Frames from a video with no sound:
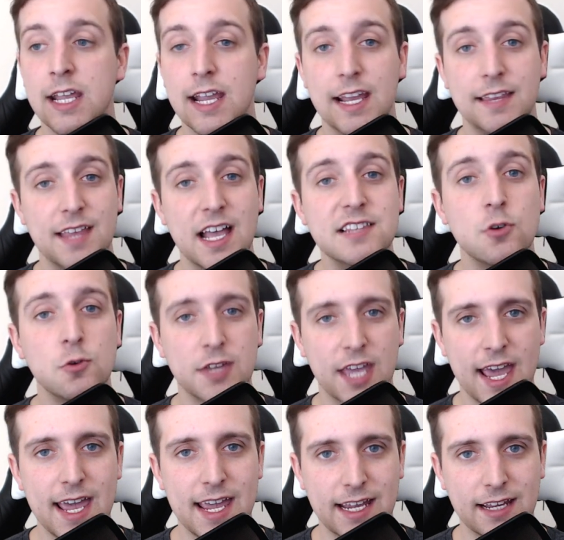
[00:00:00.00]
and that's
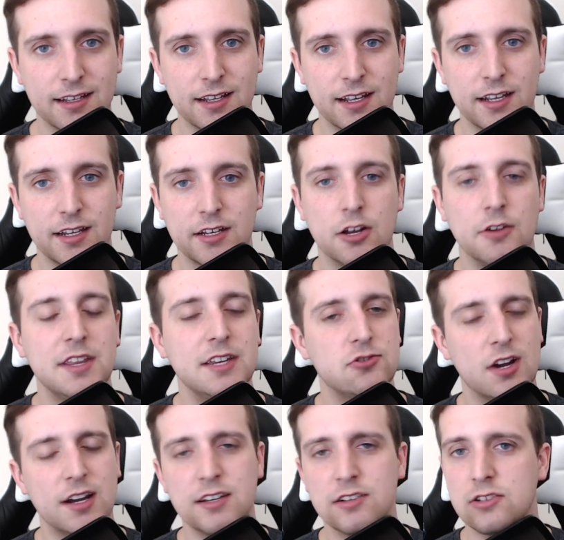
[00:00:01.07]
okay. They're
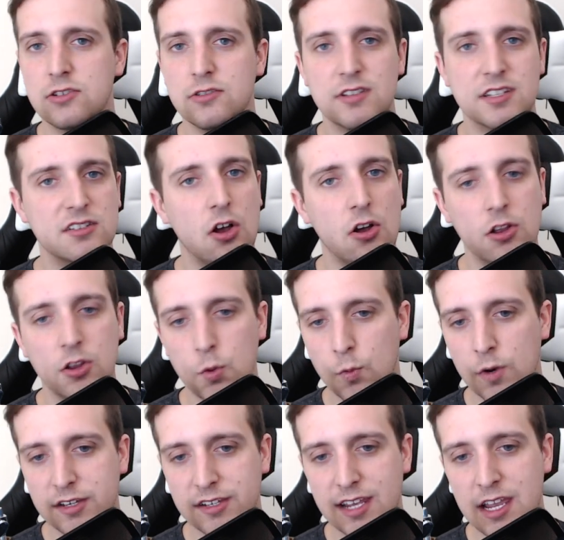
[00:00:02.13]
trying to do this all in
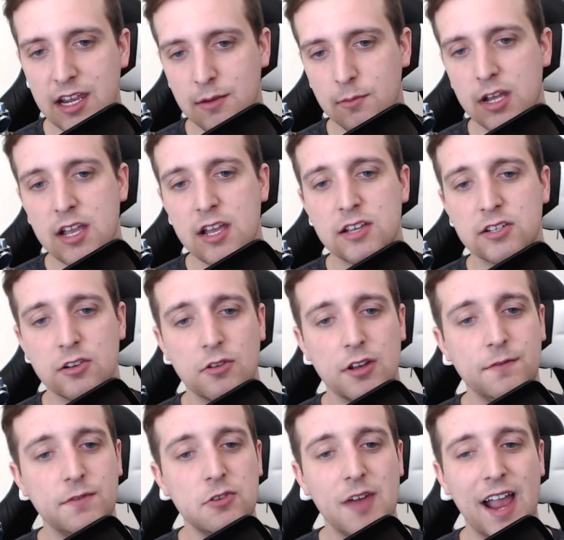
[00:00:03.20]
one game. So
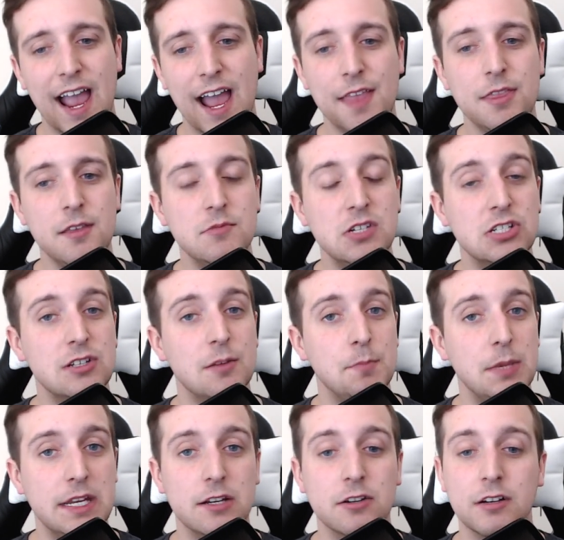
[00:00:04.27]
if you had them just
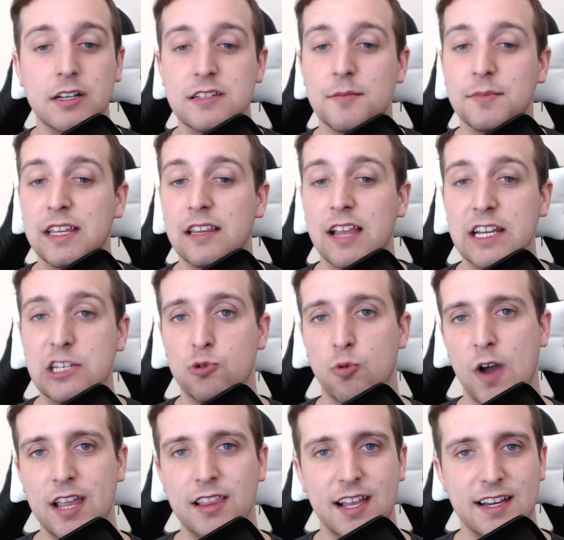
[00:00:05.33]
appear in something like
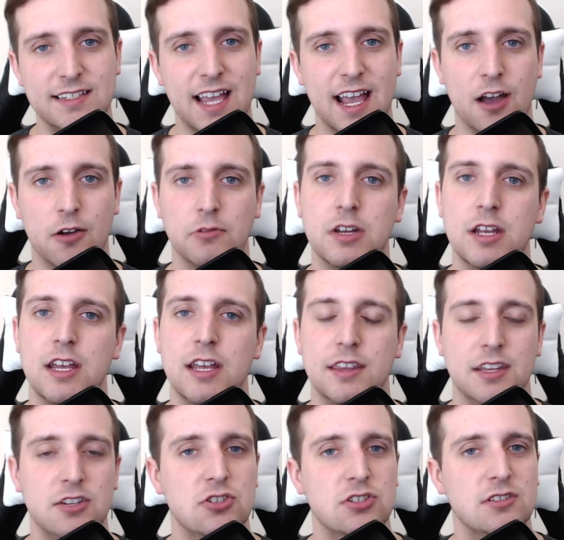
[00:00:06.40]
Twilight Town,
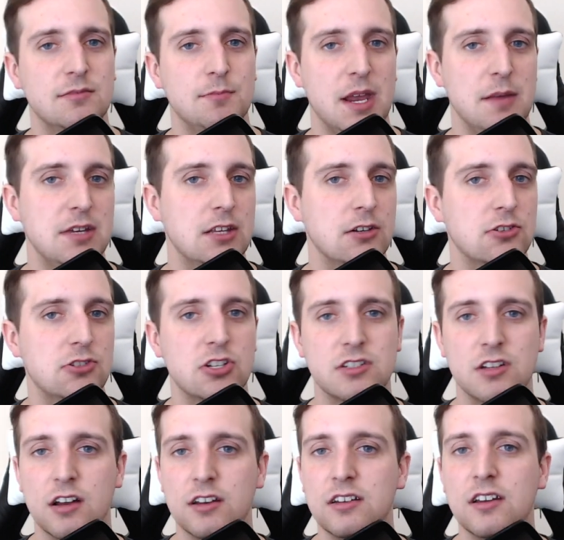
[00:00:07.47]
maybe they're
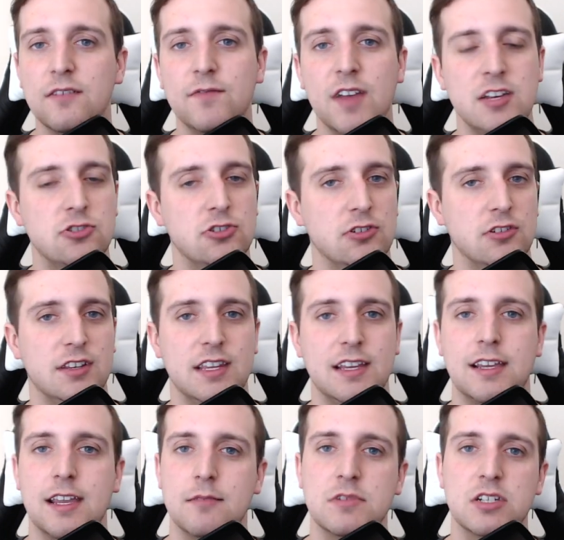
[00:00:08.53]
just on an adventure and they
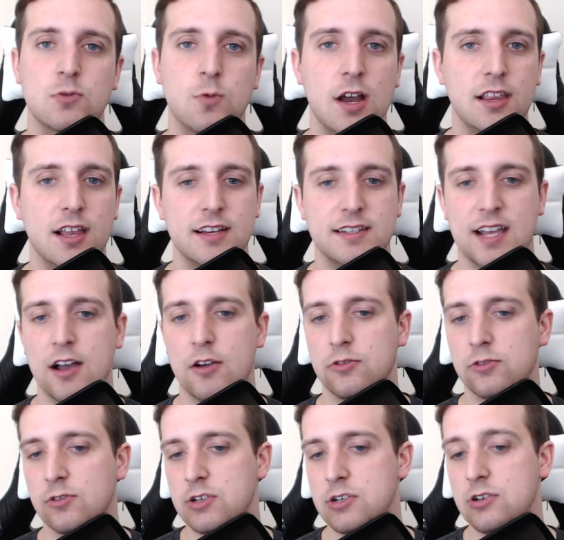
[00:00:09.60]
came to Twilight Town,
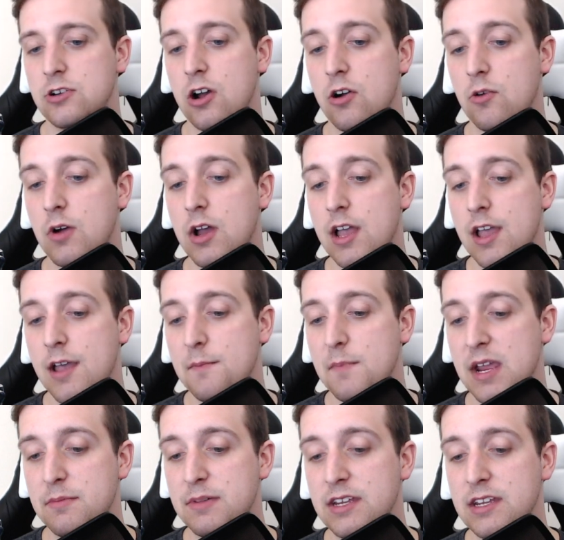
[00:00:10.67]
or,
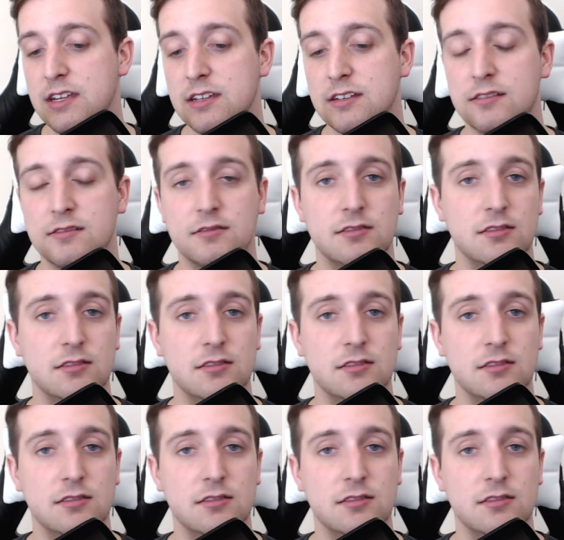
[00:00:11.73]
maybe